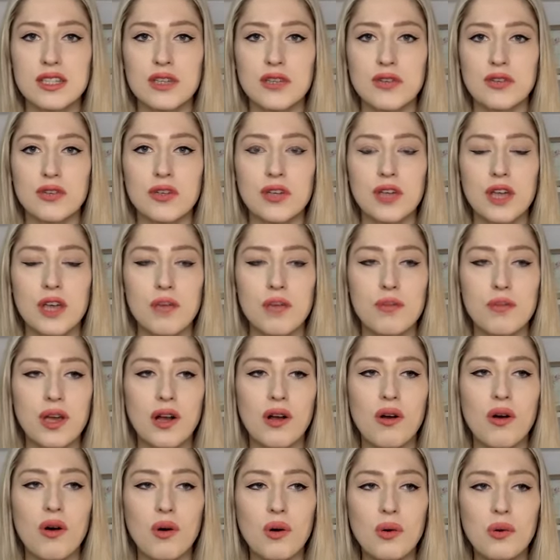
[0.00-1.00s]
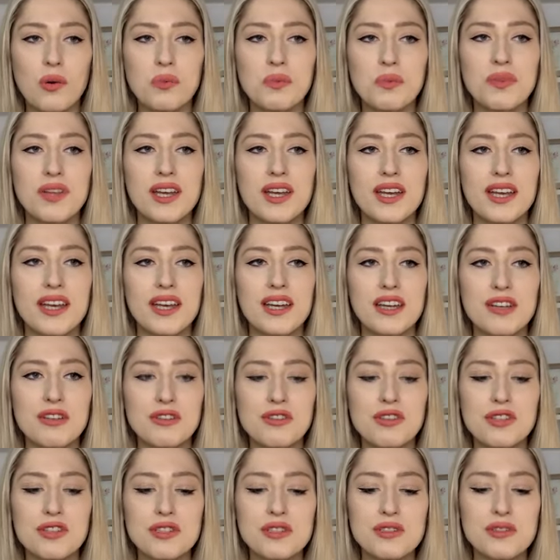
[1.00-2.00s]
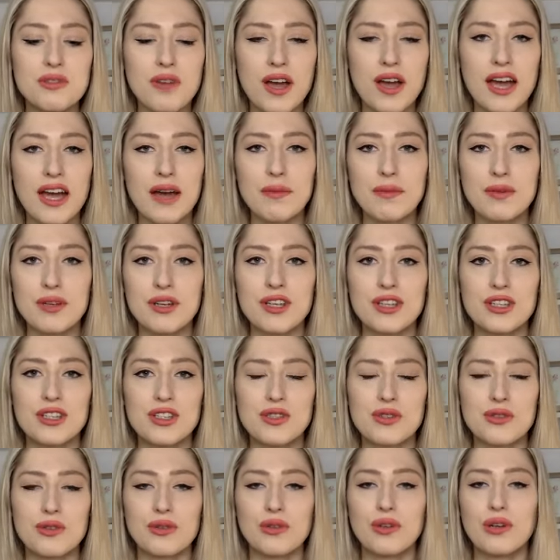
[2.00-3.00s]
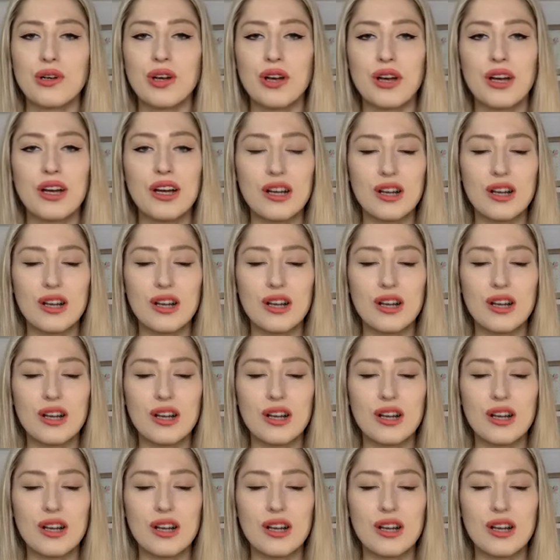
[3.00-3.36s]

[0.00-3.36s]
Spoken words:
You came back home and you're just so happy to